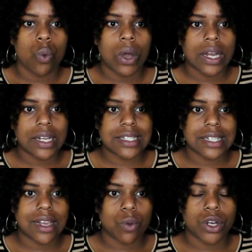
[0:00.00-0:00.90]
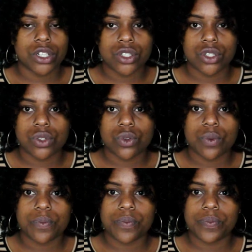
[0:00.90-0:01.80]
what it is that I want to do,